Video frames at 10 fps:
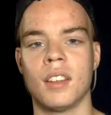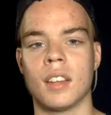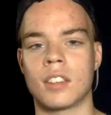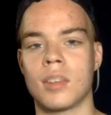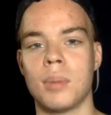
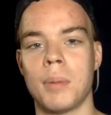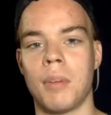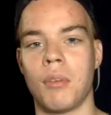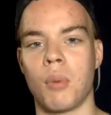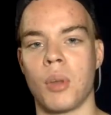Like some
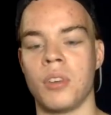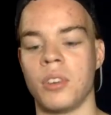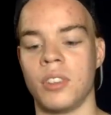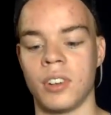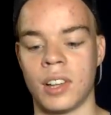people have
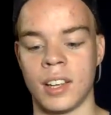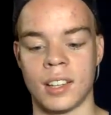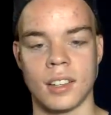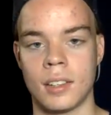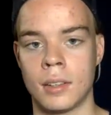wondered, they're
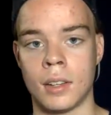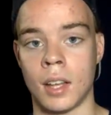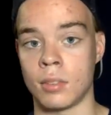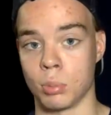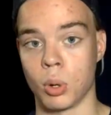like,
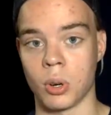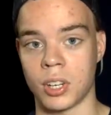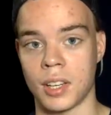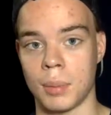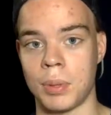is Moro
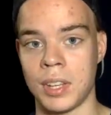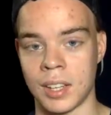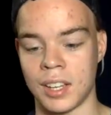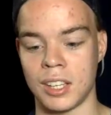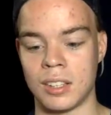going to
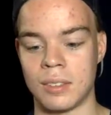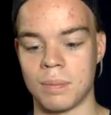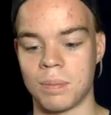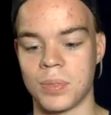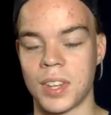be in
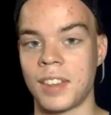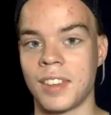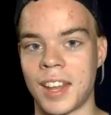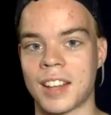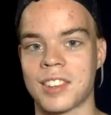the
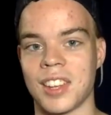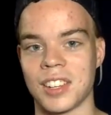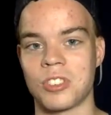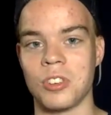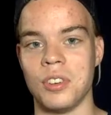next thing,
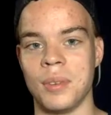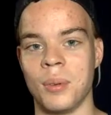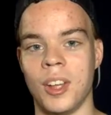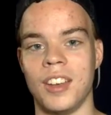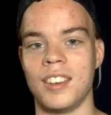Student of
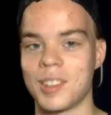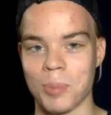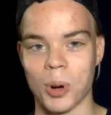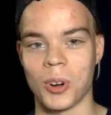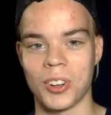Wind? Is
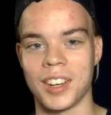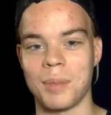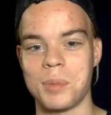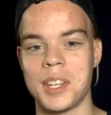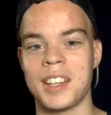Moro going to
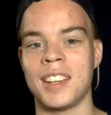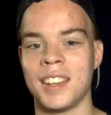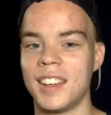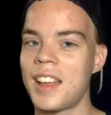be in it?